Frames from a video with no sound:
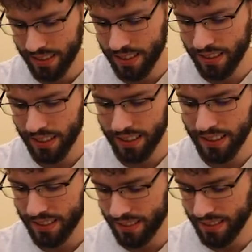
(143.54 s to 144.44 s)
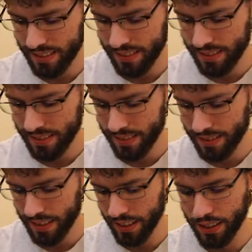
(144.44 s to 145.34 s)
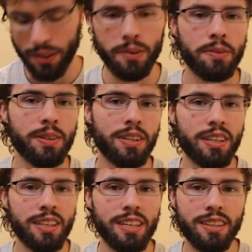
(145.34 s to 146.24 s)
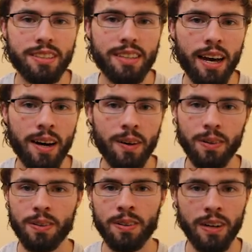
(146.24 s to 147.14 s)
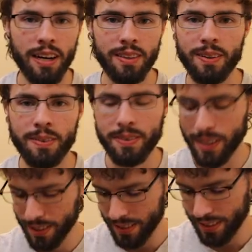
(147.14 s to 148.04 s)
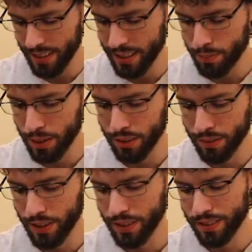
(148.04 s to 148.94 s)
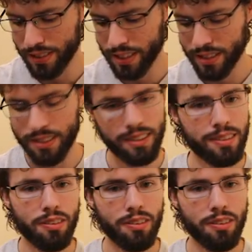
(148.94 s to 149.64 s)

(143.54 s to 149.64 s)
It's like, I thought we were going to get this out, or I thought we were going to do this, but the runner is just